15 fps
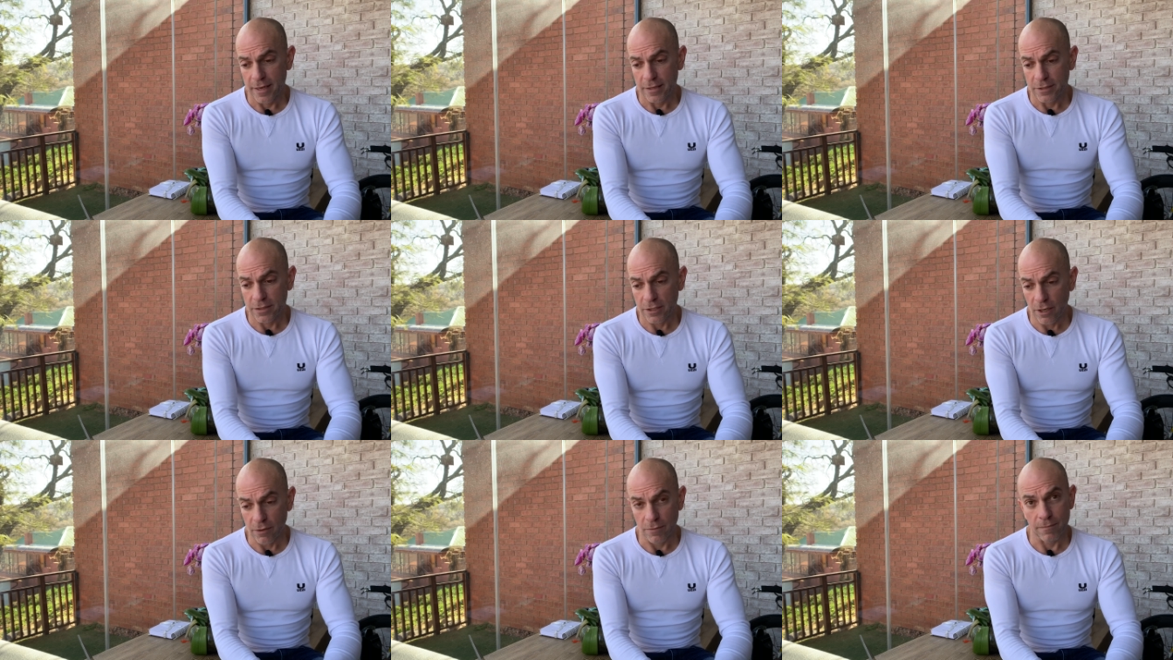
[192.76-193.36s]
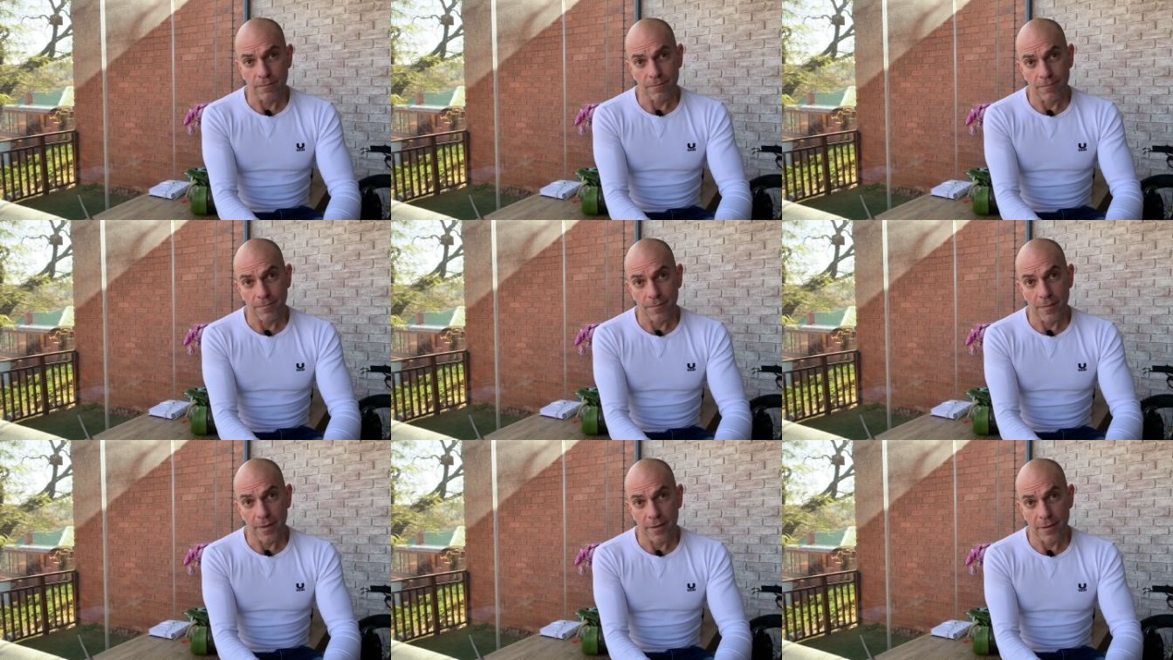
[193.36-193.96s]
So
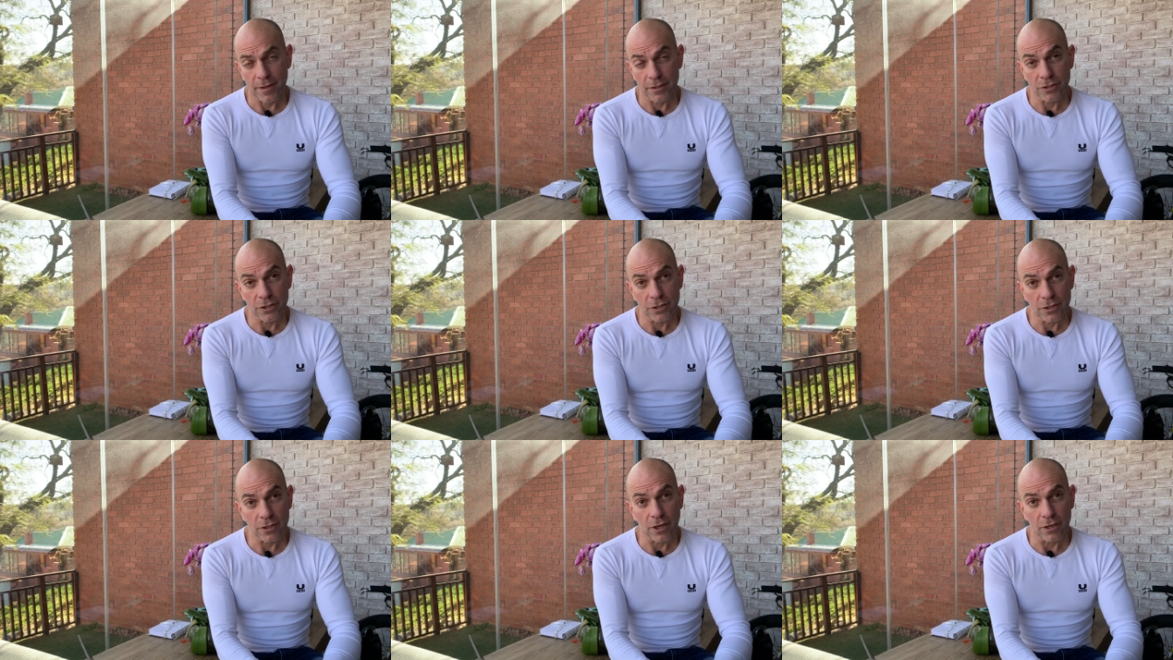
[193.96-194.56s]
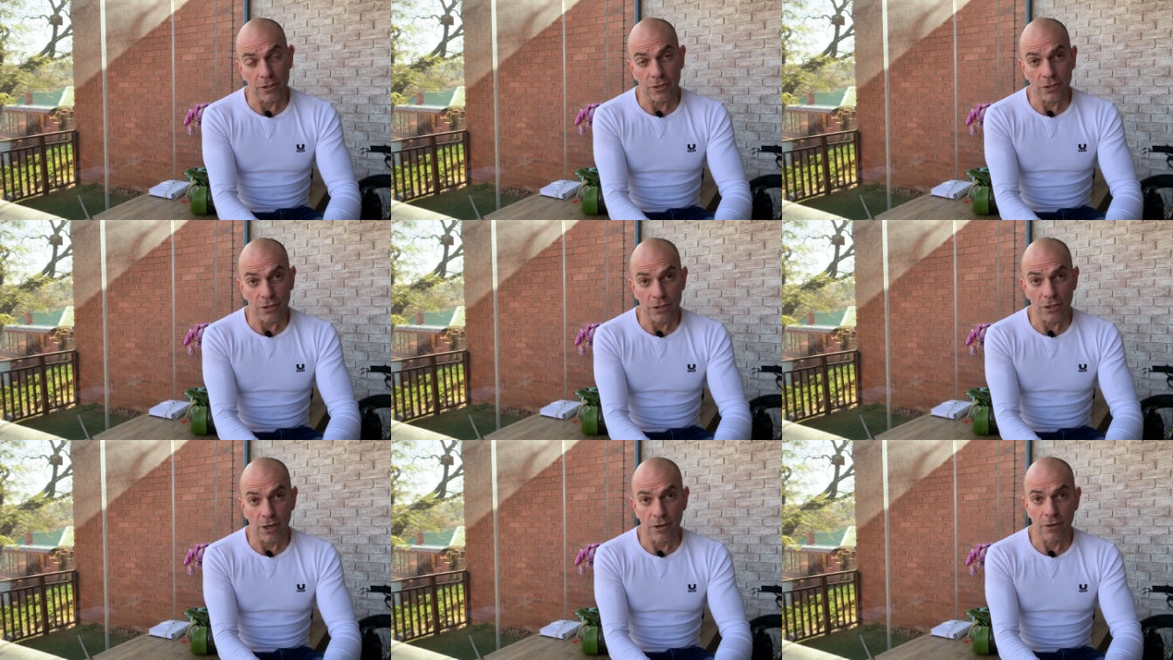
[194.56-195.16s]
this just goes to
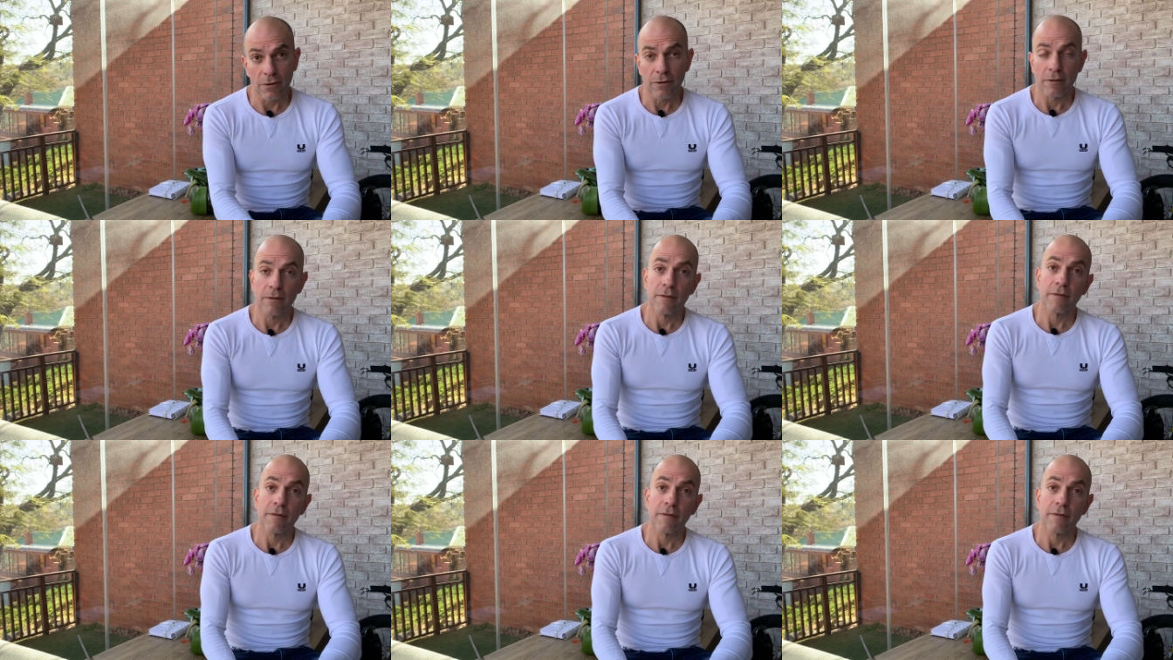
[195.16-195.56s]
show